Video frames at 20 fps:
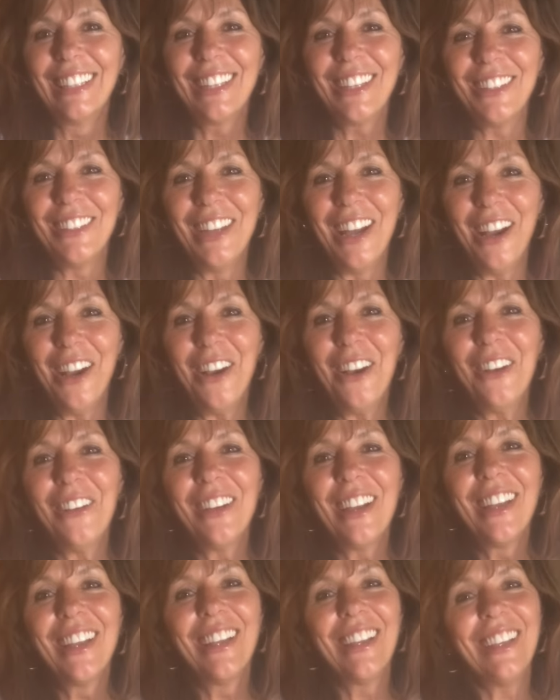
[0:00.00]
you know?
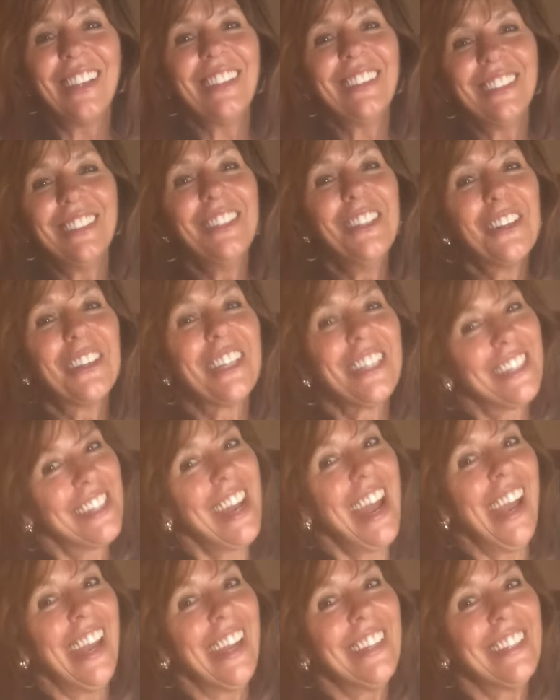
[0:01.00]
You can
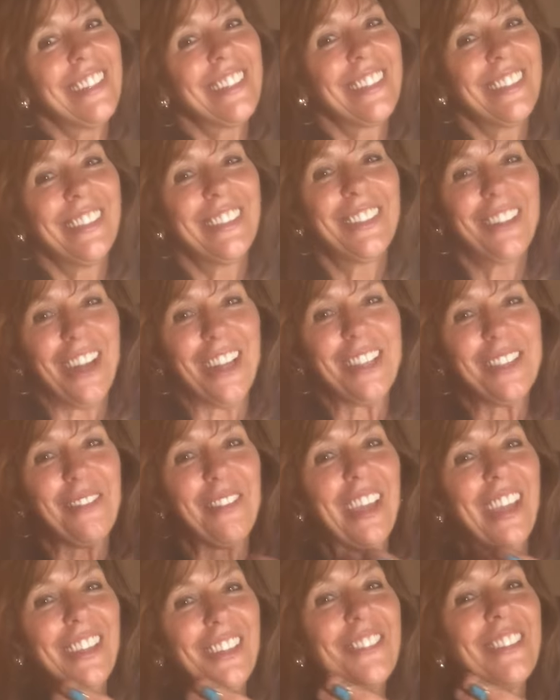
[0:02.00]
change. Trust
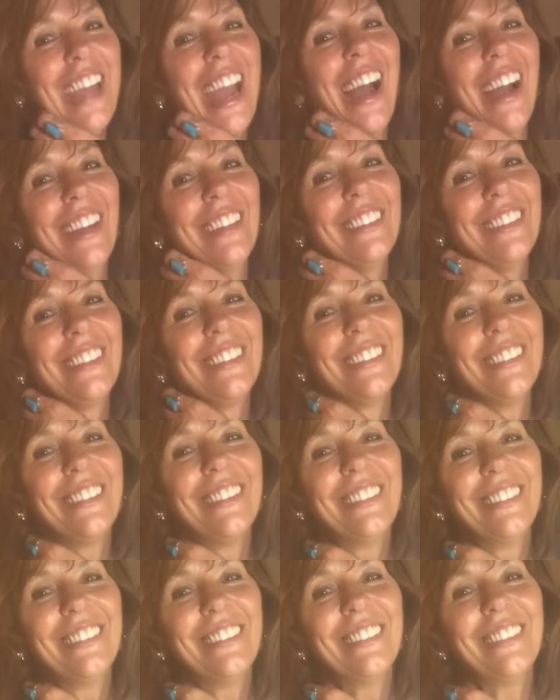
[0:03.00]
me, you can.
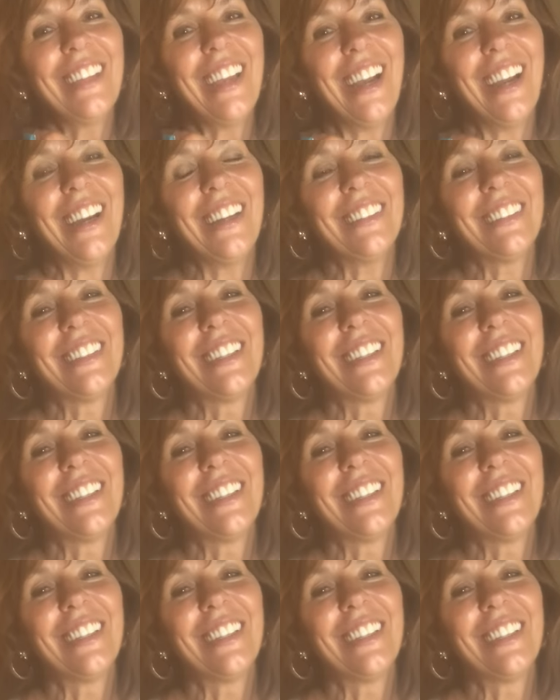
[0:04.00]
Yeah.